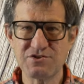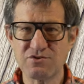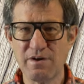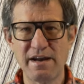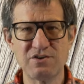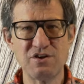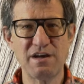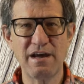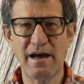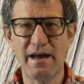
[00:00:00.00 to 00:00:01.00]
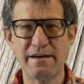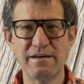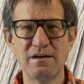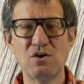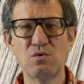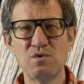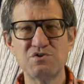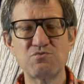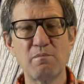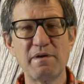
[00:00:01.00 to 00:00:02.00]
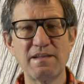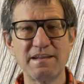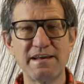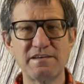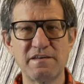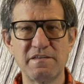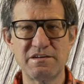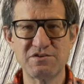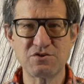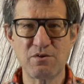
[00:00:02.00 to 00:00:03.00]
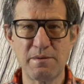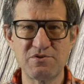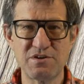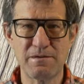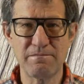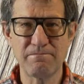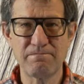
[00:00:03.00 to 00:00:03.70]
Strategy Guide, which will be linked in the description.